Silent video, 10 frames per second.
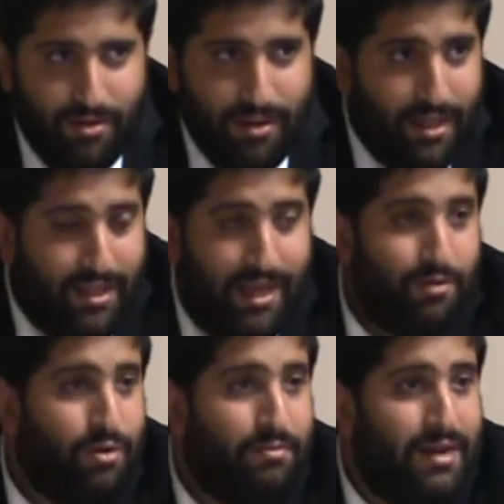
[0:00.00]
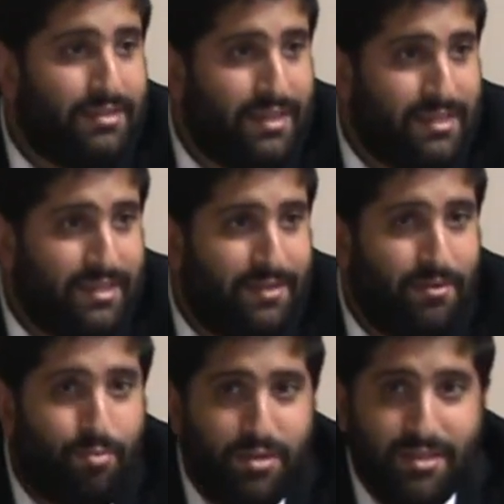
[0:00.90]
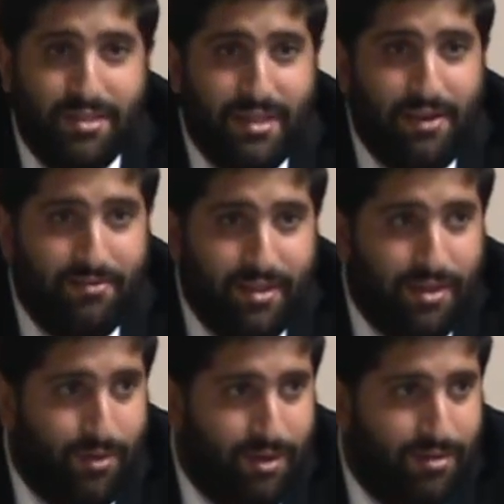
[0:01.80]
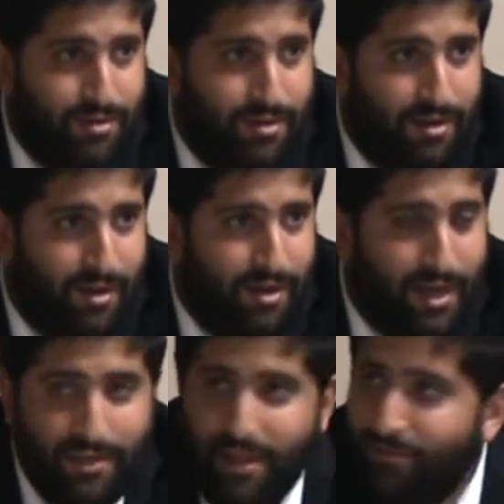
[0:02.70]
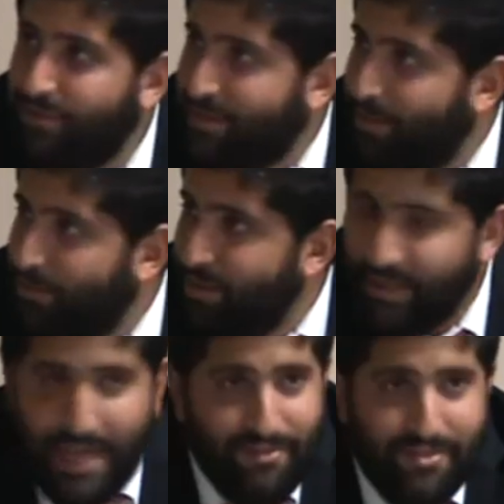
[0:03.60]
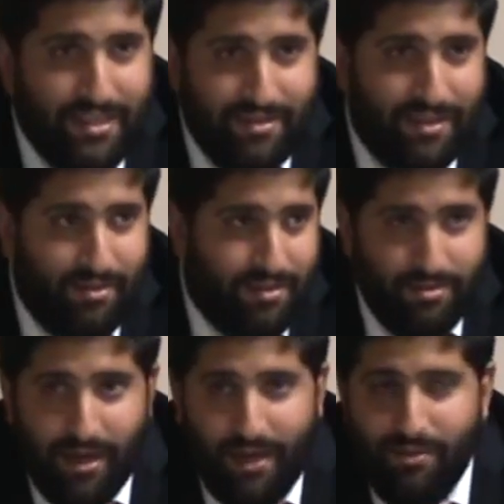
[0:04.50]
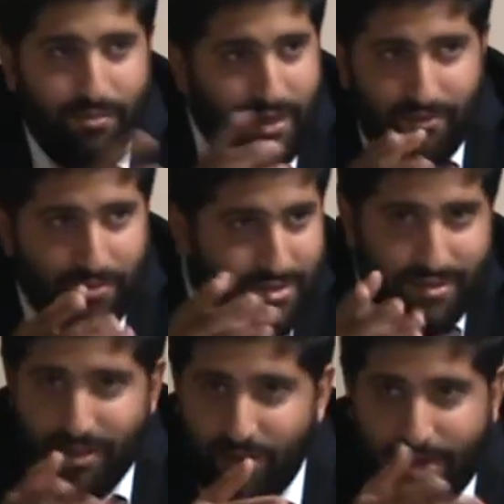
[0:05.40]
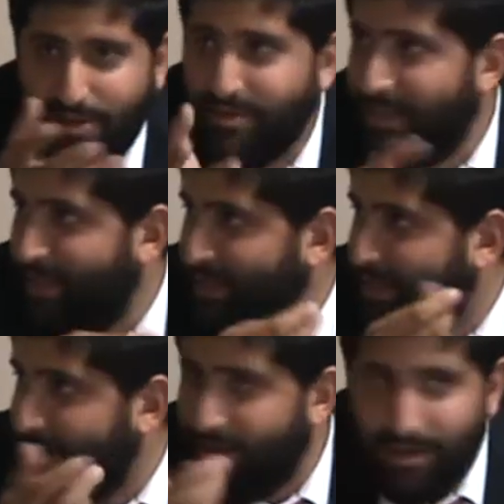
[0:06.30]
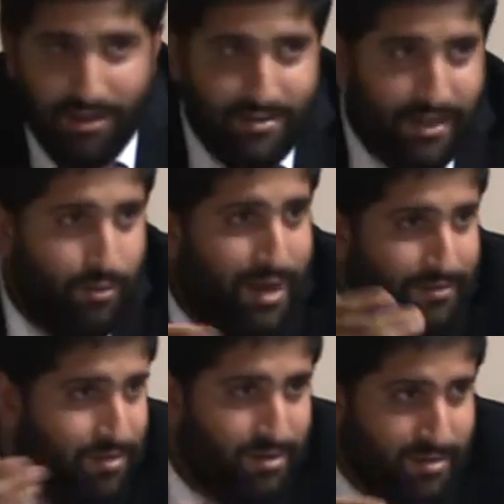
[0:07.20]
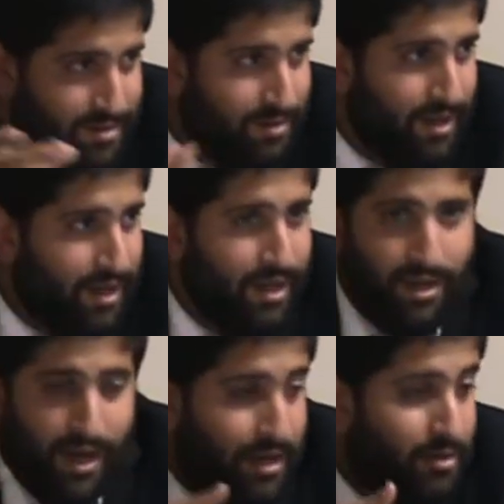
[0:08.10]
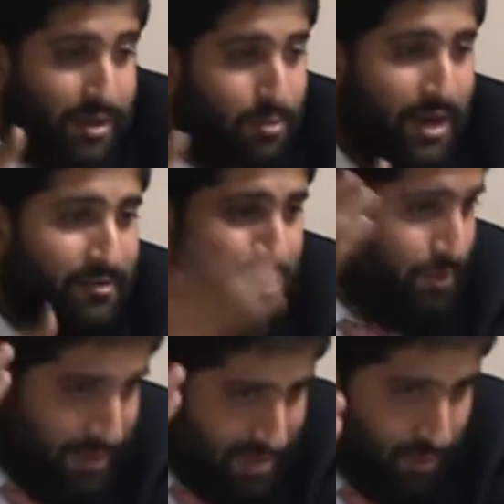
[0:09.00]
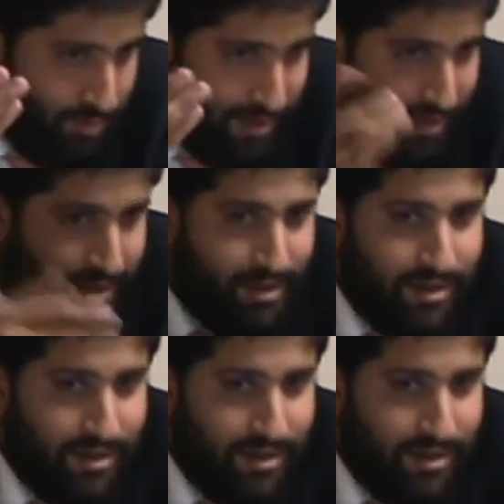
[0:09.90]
The halacha, Ramah says that if a person is not feeling well, and they, for some reason, have to eat dairy, uh, whatever reason. The doctor said they needed uh, whatever, so, whatever. I don't, whatever the reason would be.